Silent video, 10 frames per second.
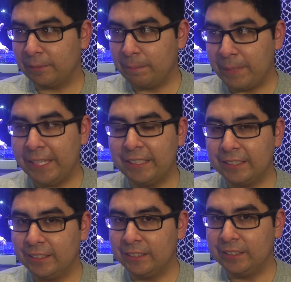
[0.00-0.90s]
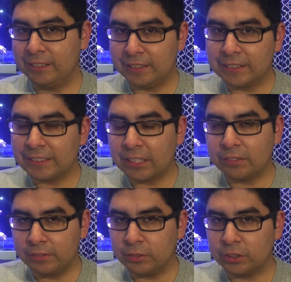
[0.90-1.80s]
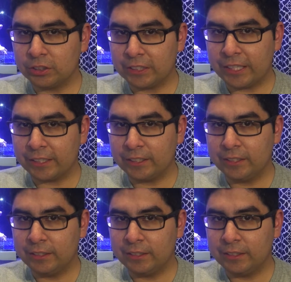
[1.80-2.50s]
make this style of filter sock.